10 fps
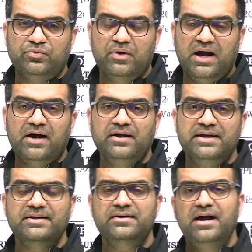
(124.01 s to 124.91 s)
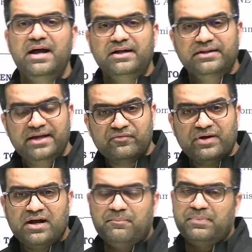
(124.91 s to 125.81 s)
Earlier, they were
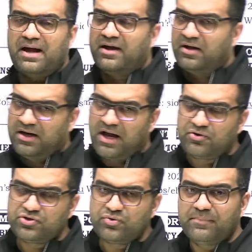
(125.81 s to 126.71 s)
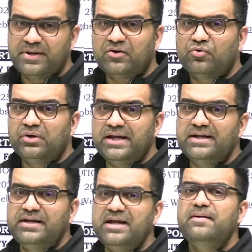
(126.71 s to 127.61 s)
allowed to appear only in
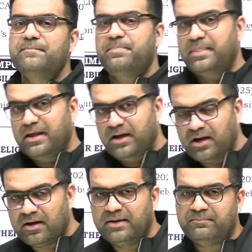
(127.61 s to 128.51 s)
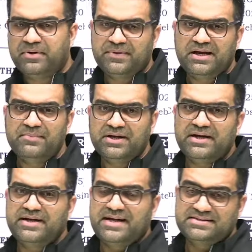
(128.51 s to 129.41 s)
the preliminary
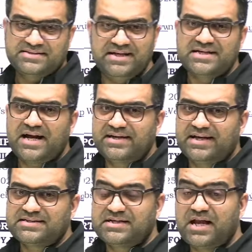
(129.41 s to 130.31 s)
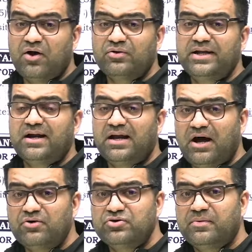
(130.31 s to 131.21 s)
test, CSAT test. Now they are allowed
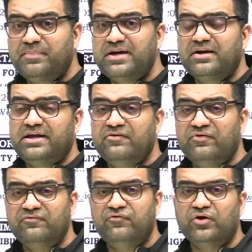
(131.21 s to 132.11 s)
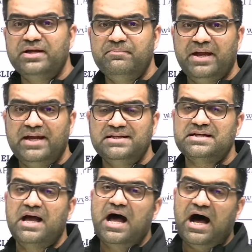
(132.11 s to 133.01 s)
to appear even for the mains.
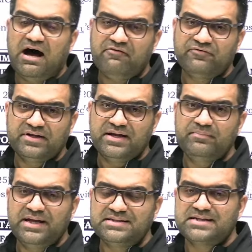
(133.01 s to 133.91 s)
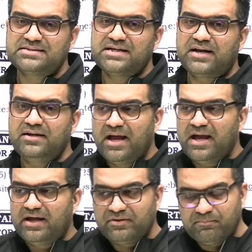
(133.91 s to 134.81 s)
After their mains is done,
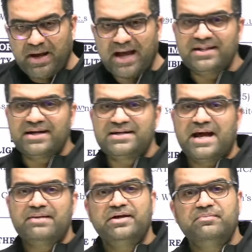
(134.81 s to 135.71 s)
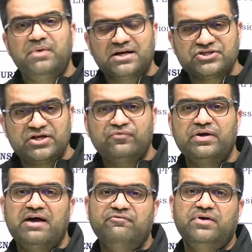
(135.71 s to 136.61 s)
by that time their mark sheet would
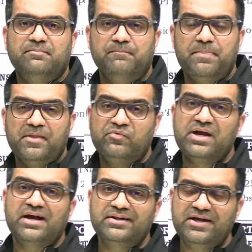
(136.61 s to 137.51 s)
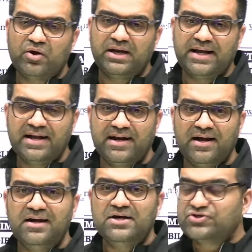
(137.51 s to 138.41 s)
have come. We are in the online era,
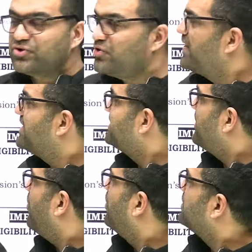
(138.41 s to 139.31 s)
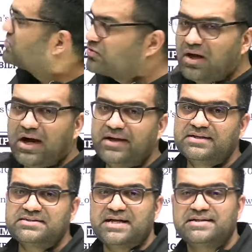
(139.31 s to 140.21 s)
so UPSC also
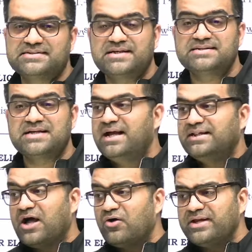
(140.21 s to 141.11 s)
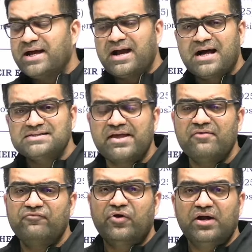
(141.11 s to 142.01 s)
understands this. Now they are asking
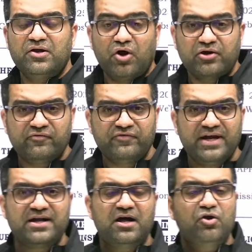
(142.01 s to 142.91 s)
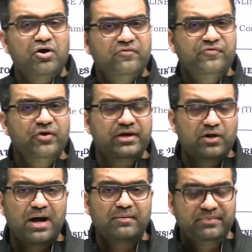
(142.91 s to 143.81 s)
for a lot of data, a lot of your
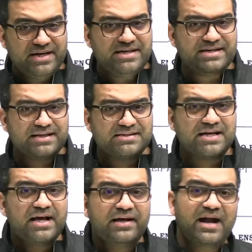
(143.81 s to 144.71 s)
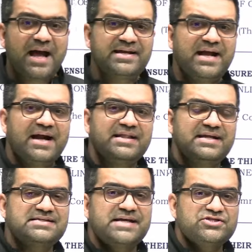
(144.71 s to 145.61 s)
required details right at the
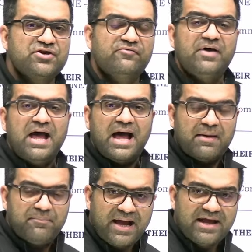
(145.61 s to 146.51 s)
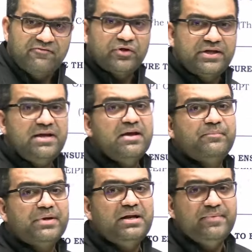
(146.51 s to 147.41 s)
stage of applying for the
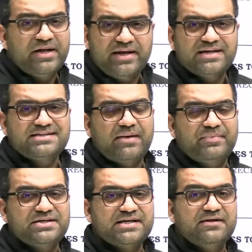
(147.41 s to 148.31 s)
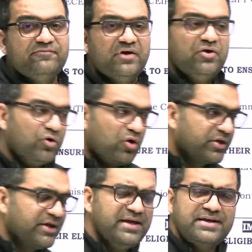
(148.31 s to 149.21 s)
preliminary exam itself.
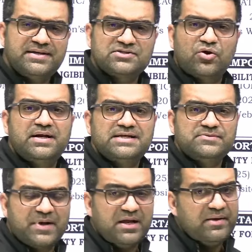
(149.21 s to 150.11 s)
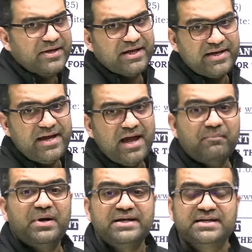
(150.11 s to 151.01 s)
Colloquially, it is called as preliminary, but
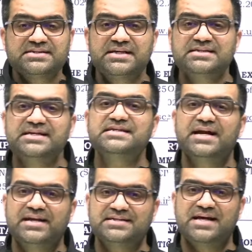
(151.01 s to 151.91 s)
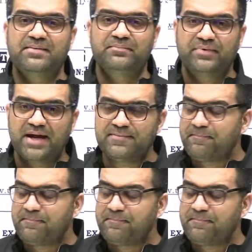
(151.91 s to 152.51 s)
it is the CSAT exam, right?